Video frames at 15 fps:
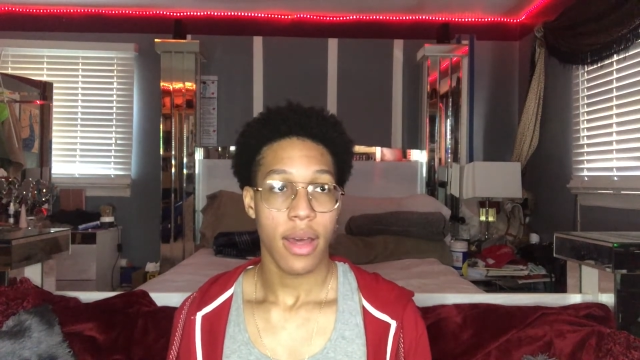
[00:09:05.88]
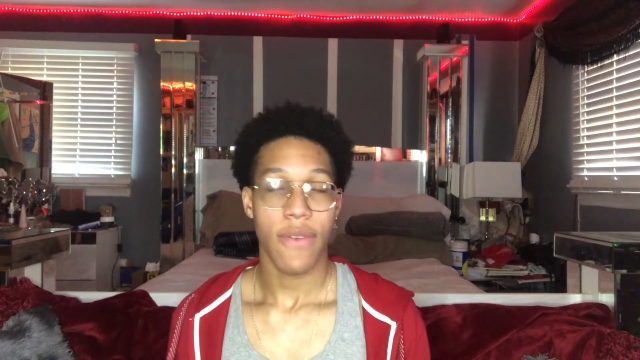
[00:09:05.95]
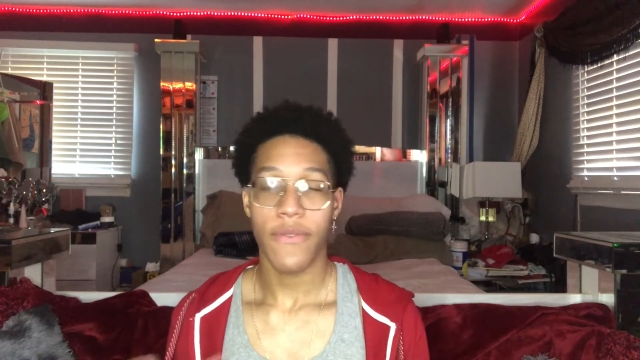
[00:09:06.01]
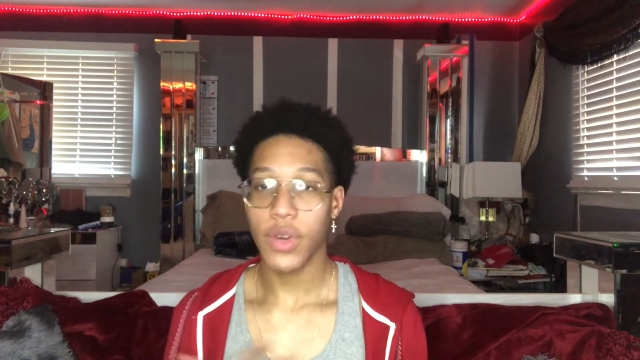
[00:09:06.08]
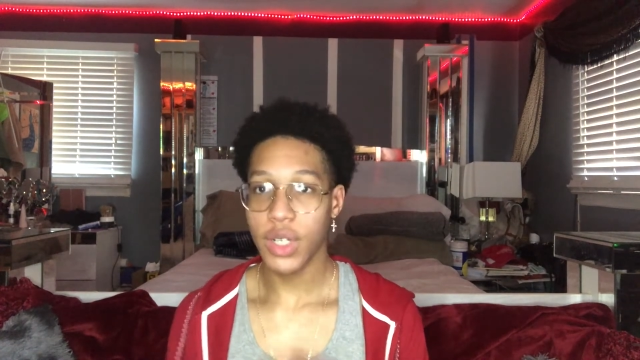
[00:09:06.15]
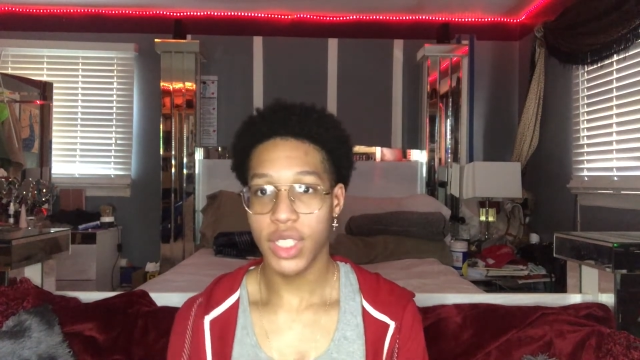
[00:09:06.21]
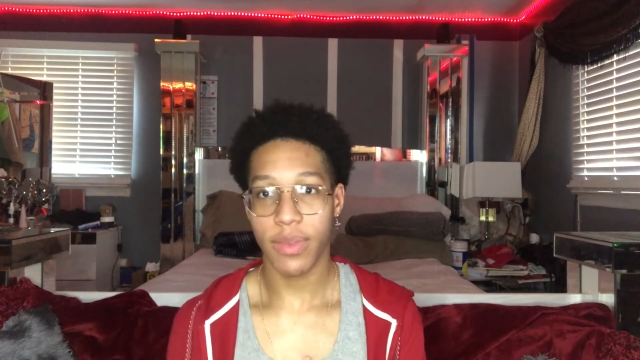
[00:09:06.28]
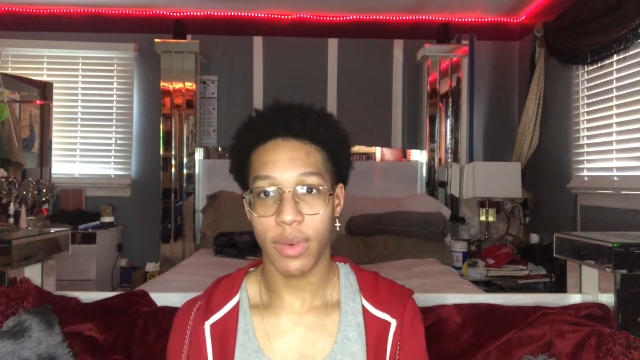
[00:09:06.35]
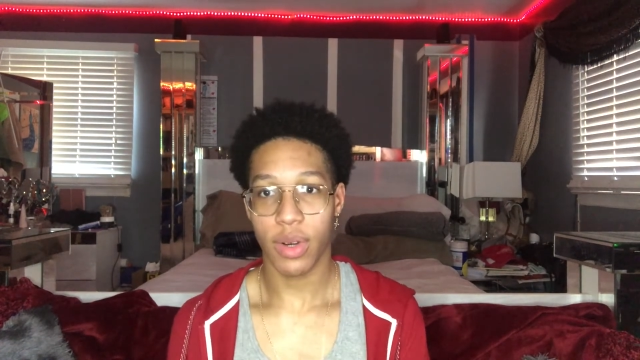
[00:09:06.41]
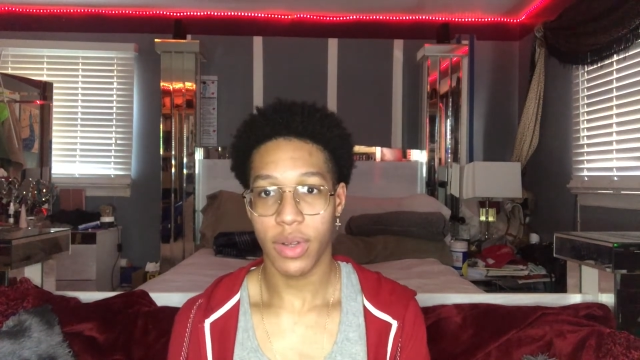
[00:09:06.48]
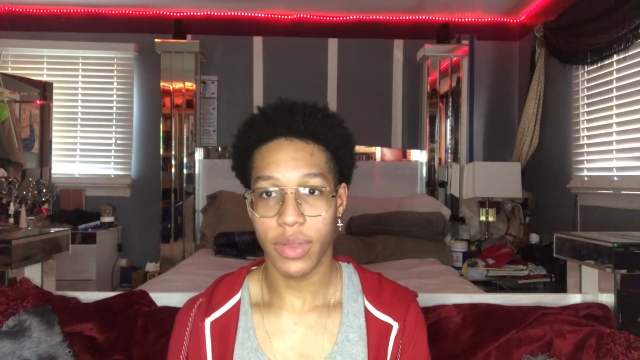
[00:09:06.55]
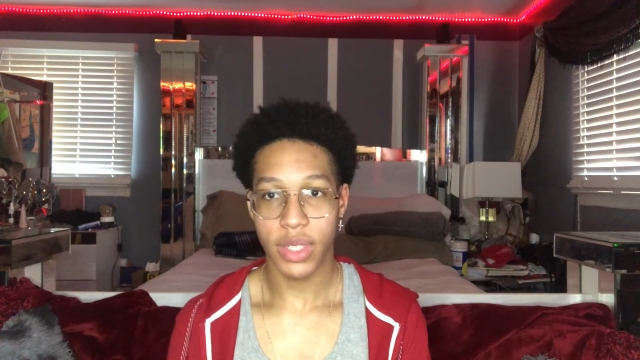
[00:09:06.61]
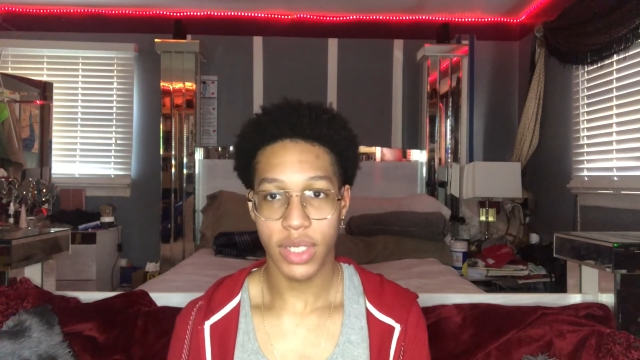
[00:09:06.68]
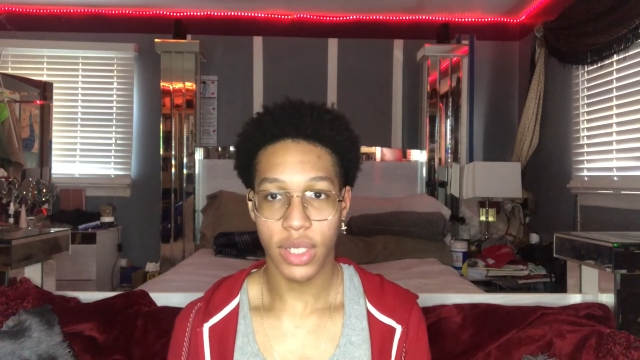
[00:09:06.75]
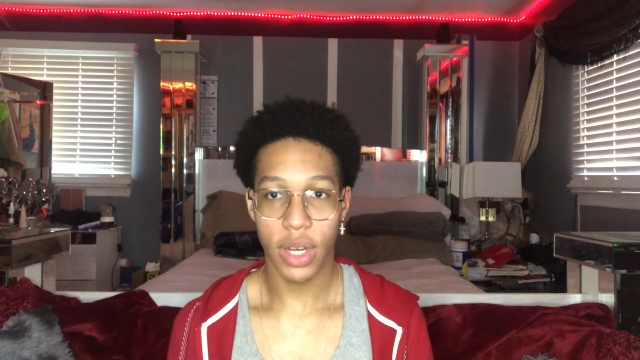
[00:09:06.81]
First of all,
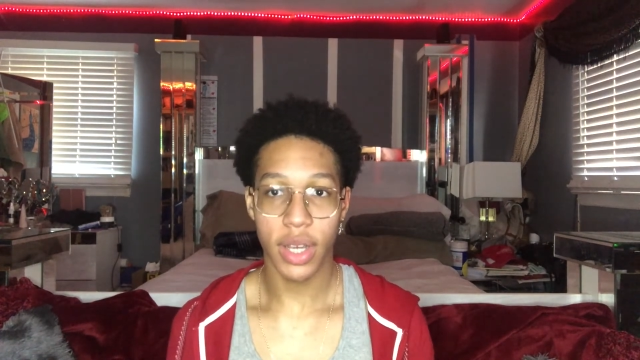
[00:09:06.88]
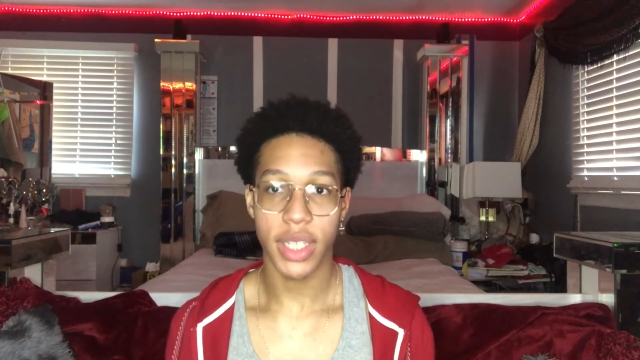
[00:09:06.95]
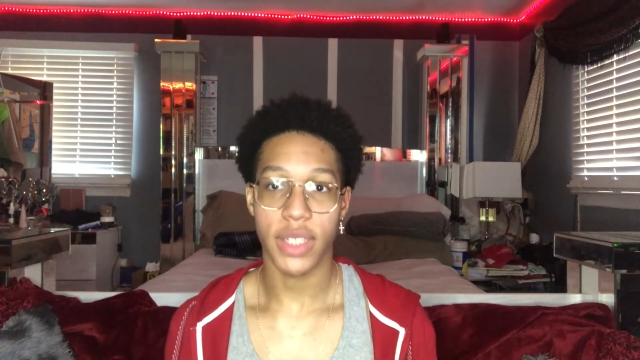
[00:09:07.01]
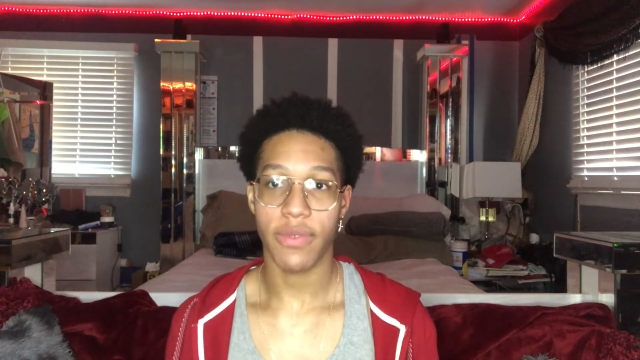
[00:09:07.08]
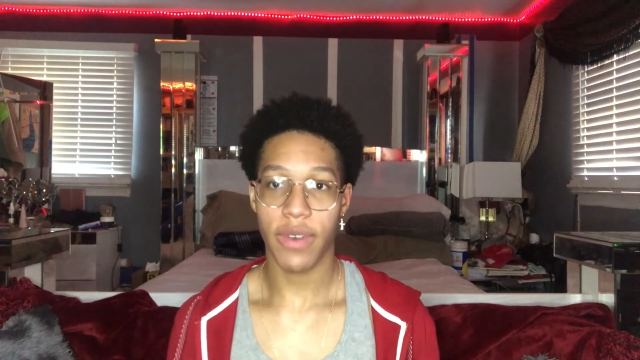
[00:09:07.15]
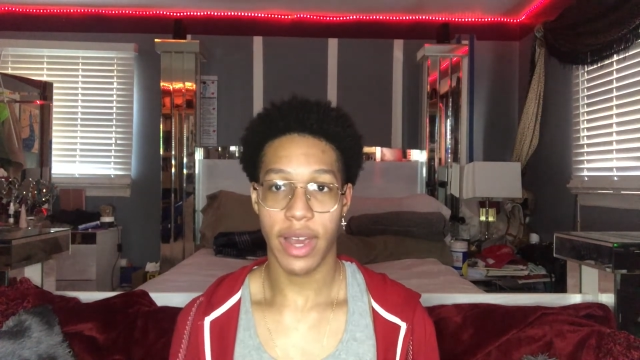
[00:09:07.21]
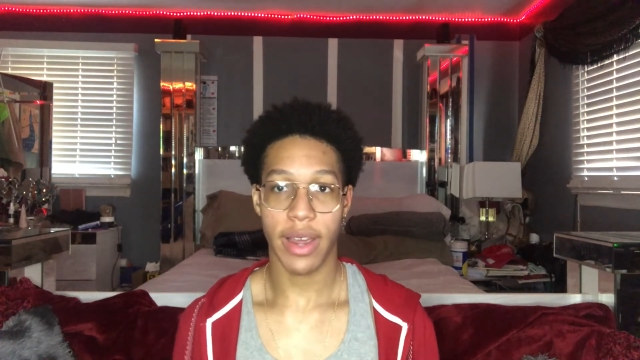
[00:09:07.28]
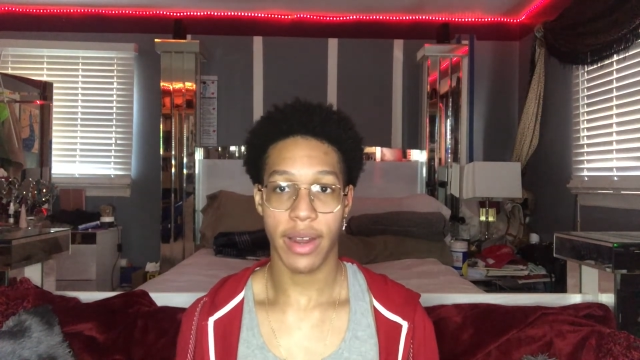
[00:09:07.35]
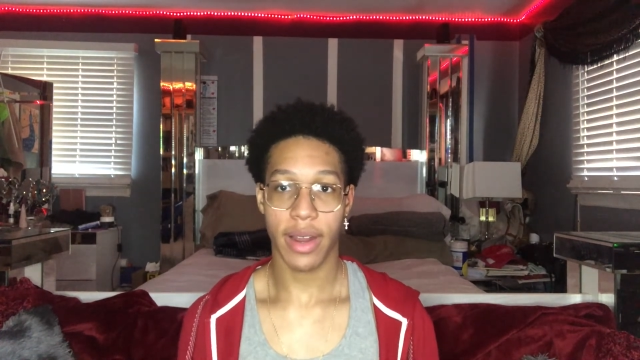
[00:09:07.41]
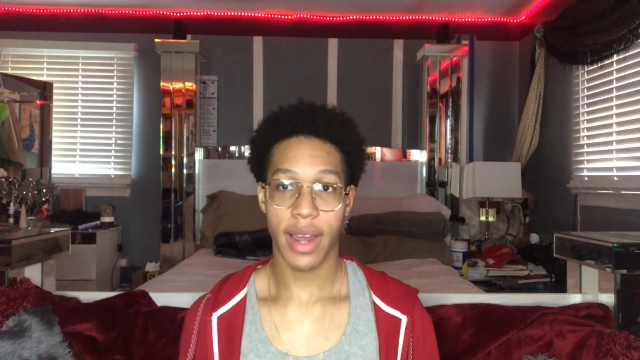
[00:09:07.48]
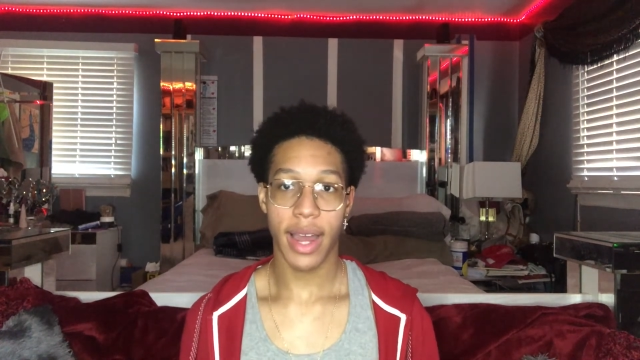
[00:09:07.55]
this song is fire.